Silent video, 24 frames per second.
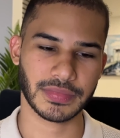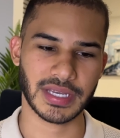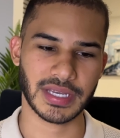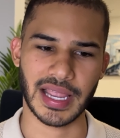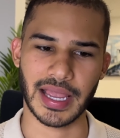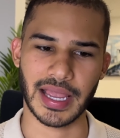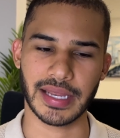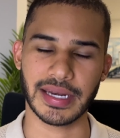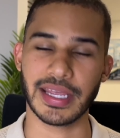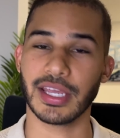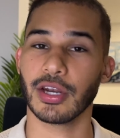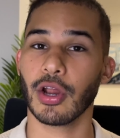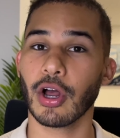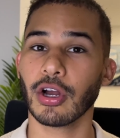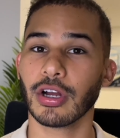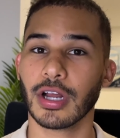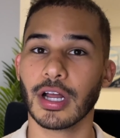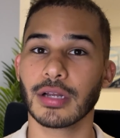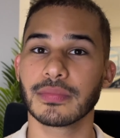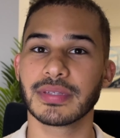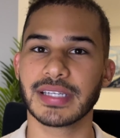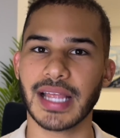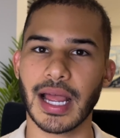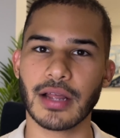And it all
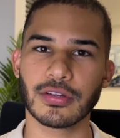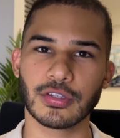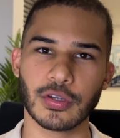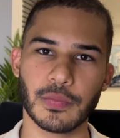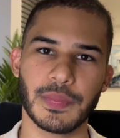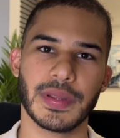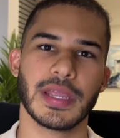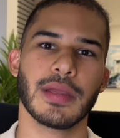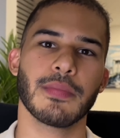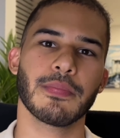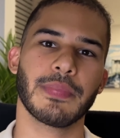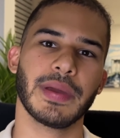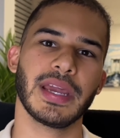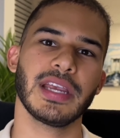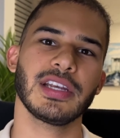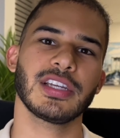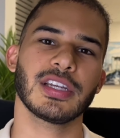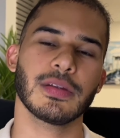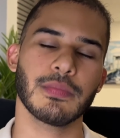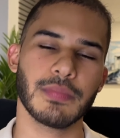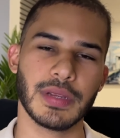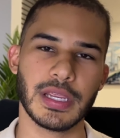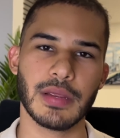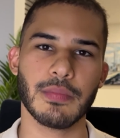comes down to being
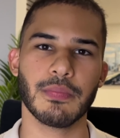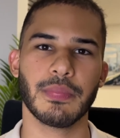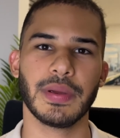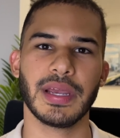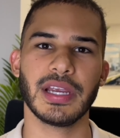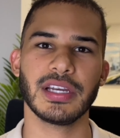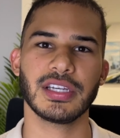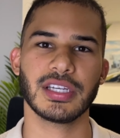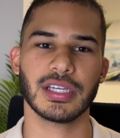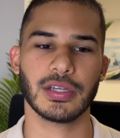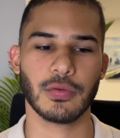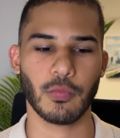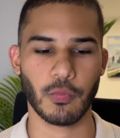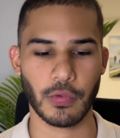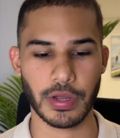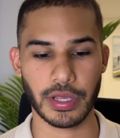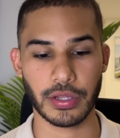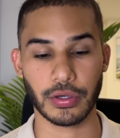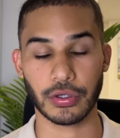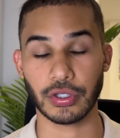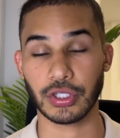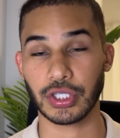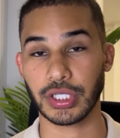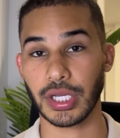patient with
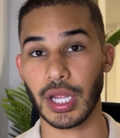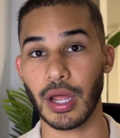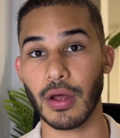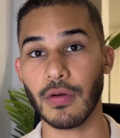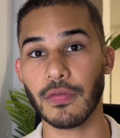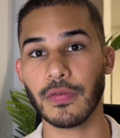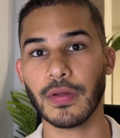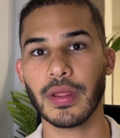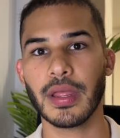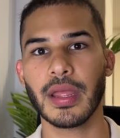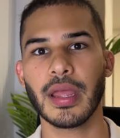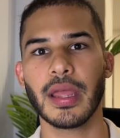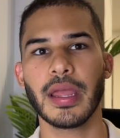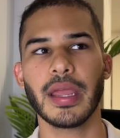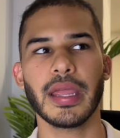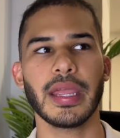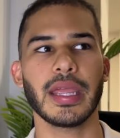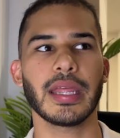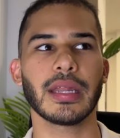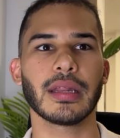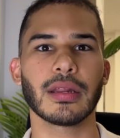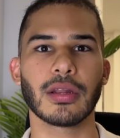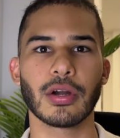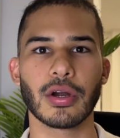yourself
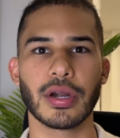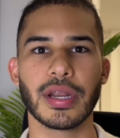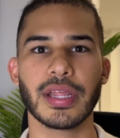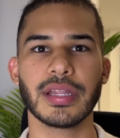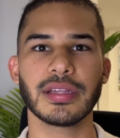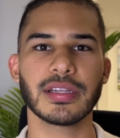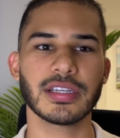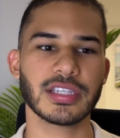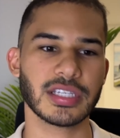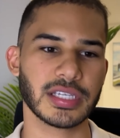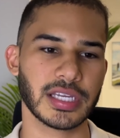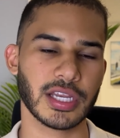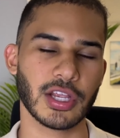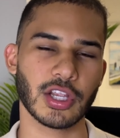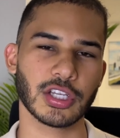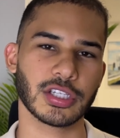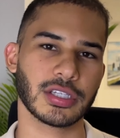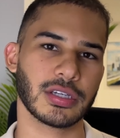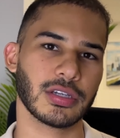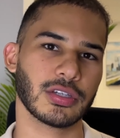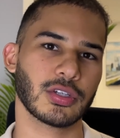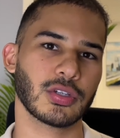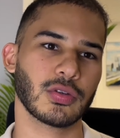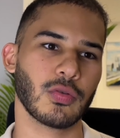in learning the skills.
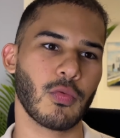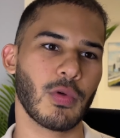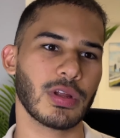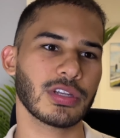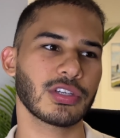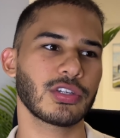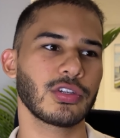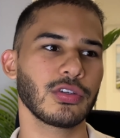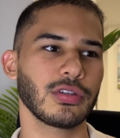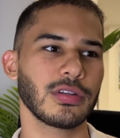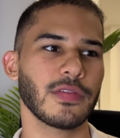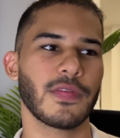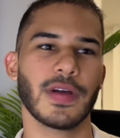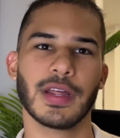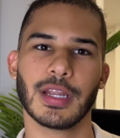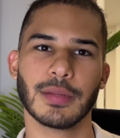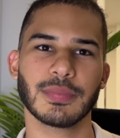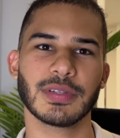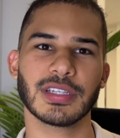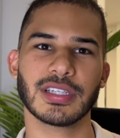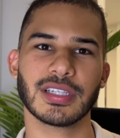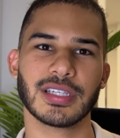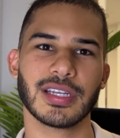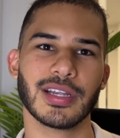Because once you develop
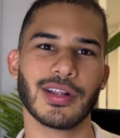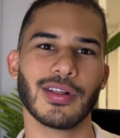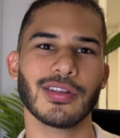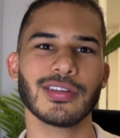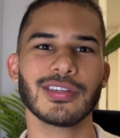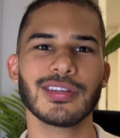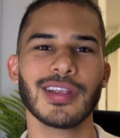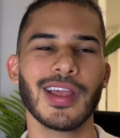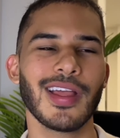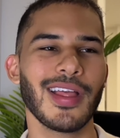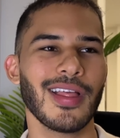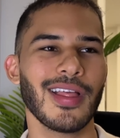the skills,